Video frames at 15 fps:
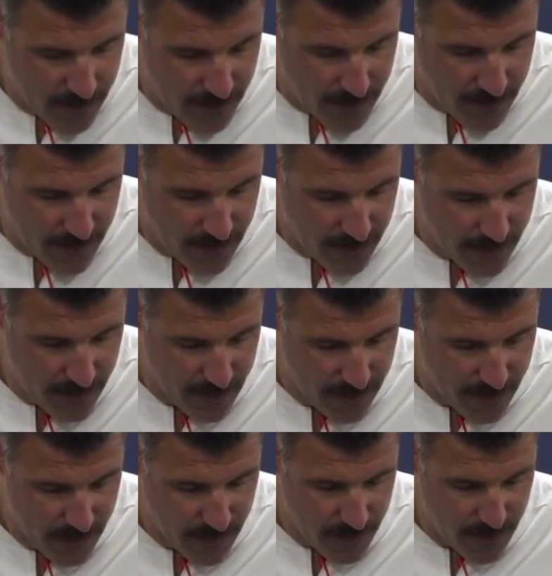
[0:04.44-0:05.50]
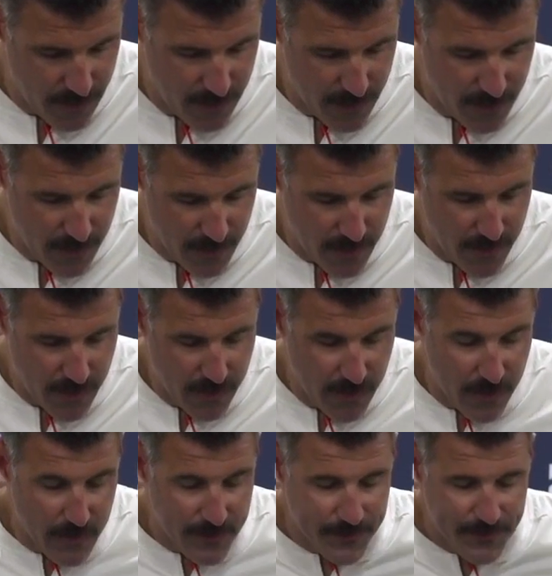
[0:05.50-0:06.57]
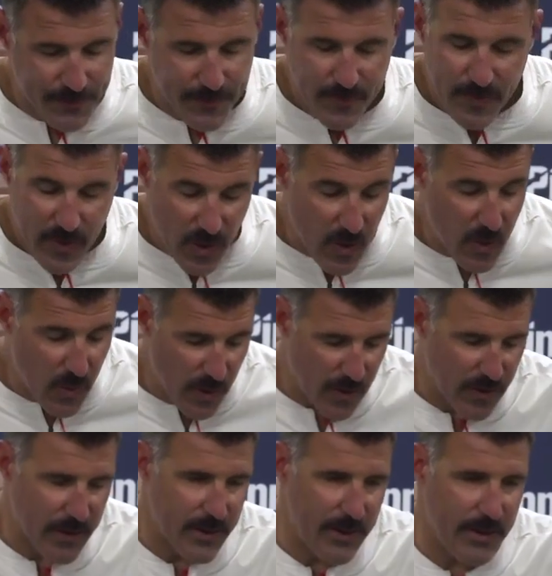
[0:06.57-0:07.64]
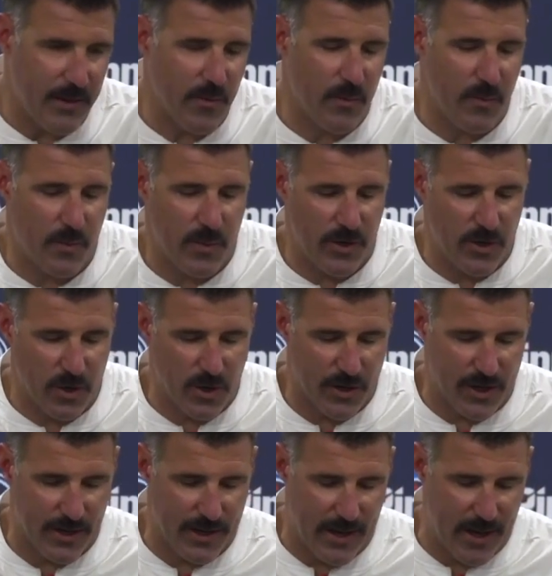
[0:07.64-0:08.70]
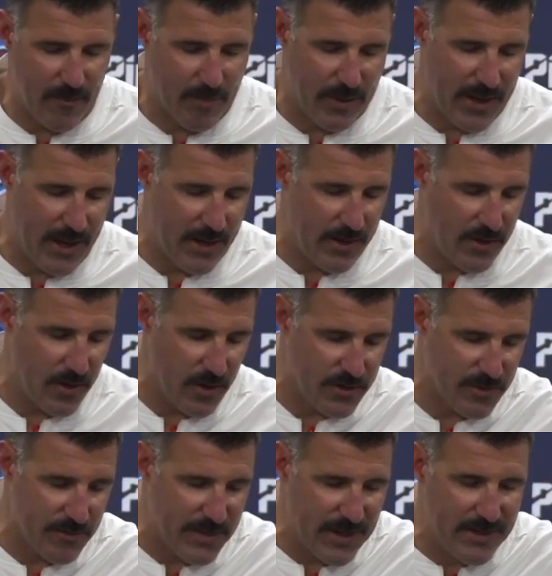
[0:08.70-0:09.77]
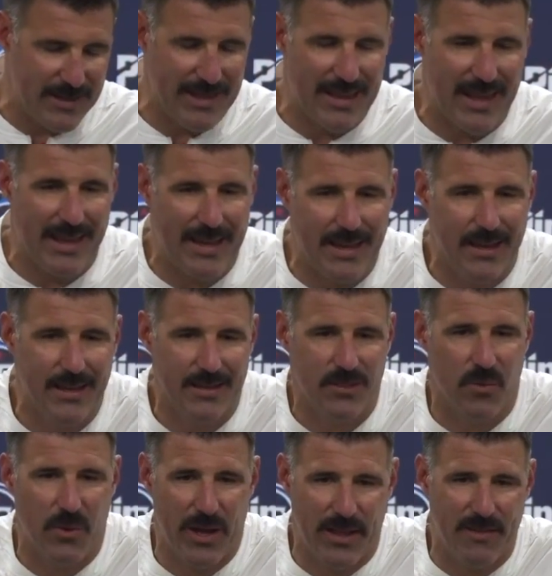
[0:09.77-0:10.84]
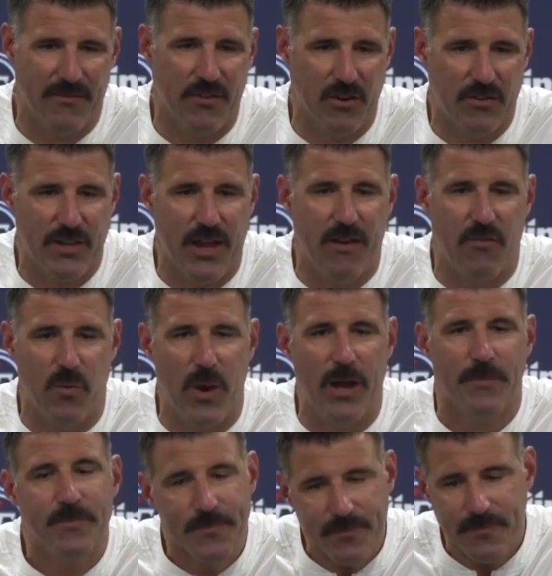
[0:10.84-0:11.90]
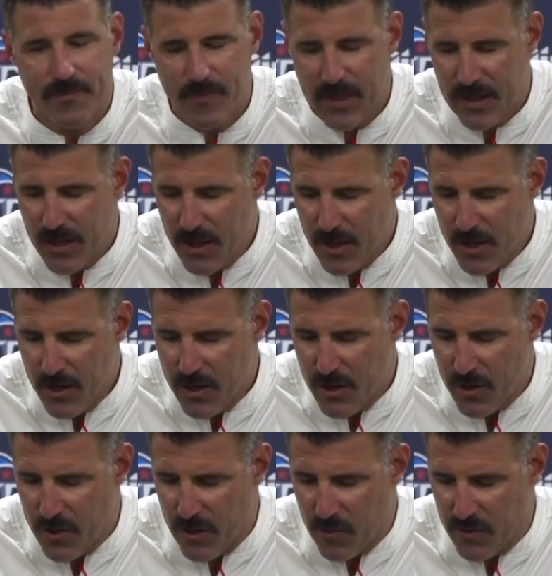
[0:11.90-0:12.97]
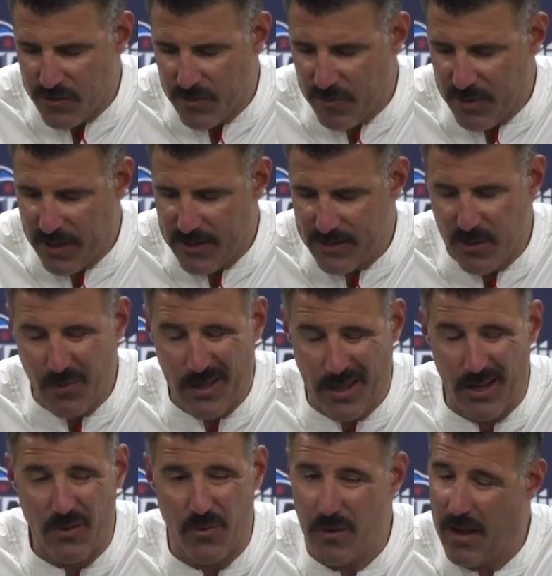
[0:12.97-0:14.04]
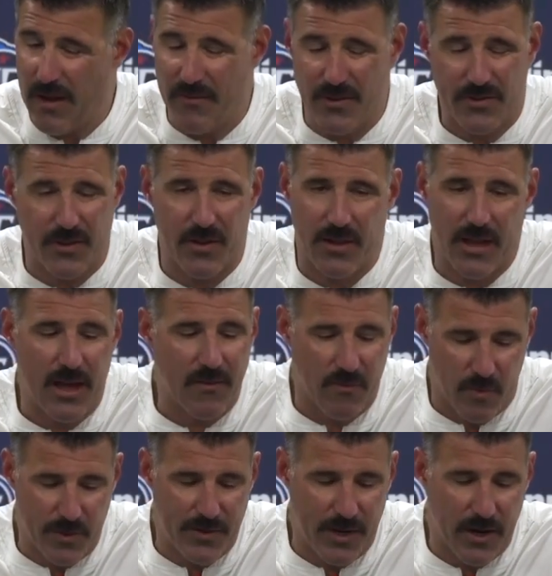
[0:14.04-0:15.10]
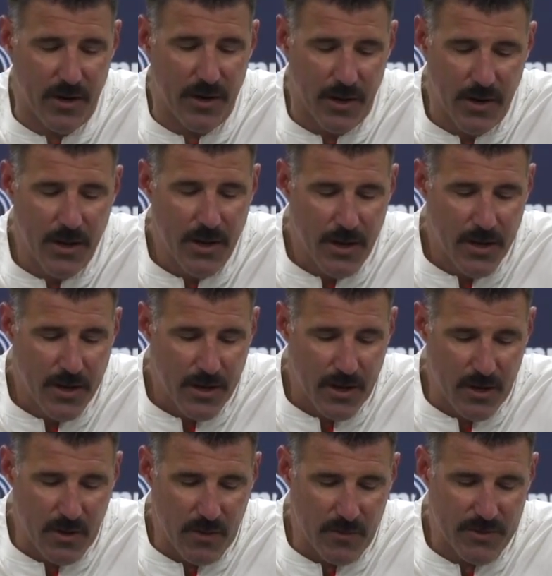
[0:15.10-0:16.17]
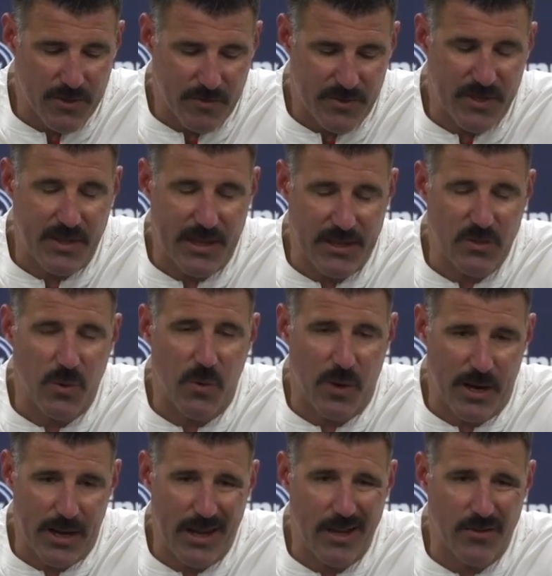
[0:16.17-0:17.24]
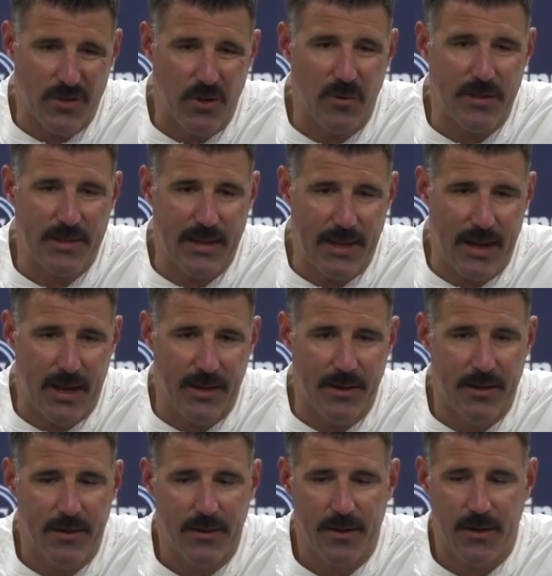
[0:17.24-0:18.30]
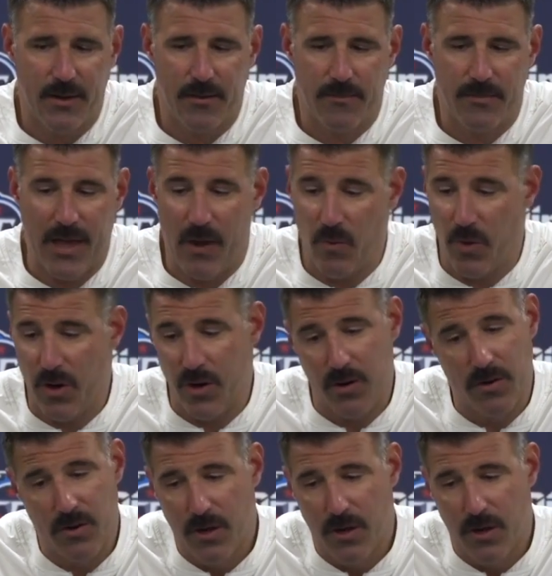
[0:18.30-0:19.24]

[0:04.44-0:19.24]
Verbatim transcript: not playing very much in that first half. Well, it, when you look at a game plan and you look some things you like, is the way that first half went. You know, there were some plays that we liked. Obviously, a lot of them with Derek. You know, there were some things we wanted to get to with Dion um, that were